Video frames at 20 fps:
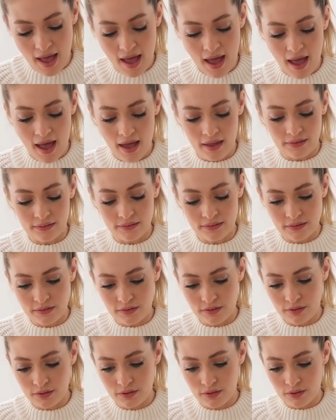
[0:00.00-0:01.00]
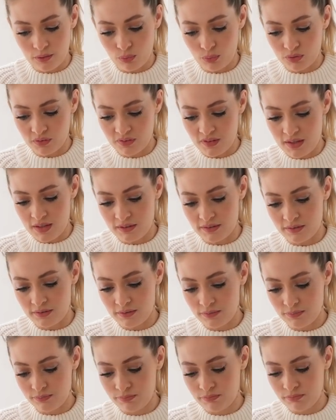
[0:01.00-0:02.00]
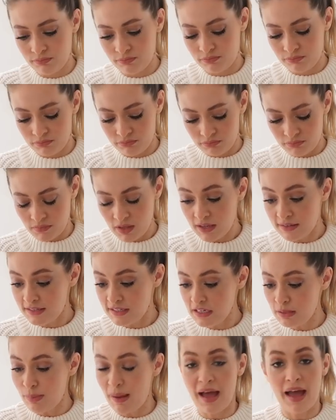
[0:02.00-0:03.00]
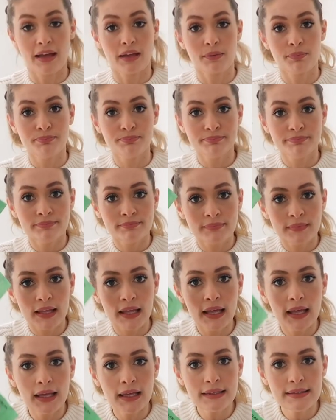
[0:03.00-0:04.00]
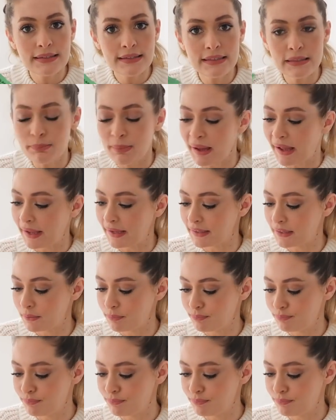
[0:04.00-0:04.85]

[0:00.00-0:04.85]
And what's this? A tea bag. A tea bag.